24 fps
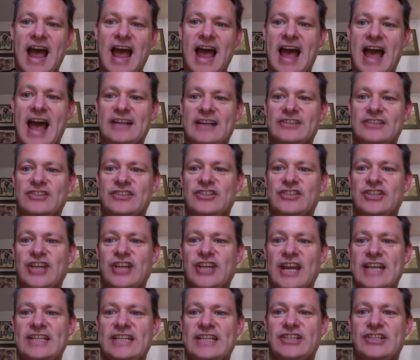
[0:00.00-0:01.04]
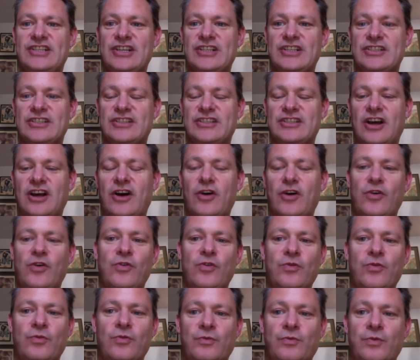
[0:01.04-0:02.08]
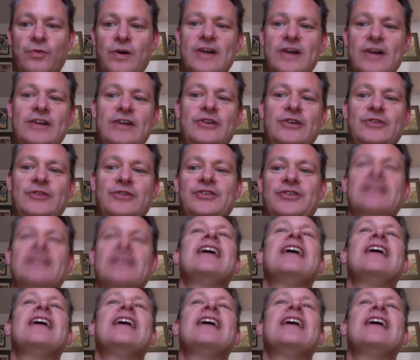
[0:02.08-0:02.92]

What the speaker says: and changes the whole world.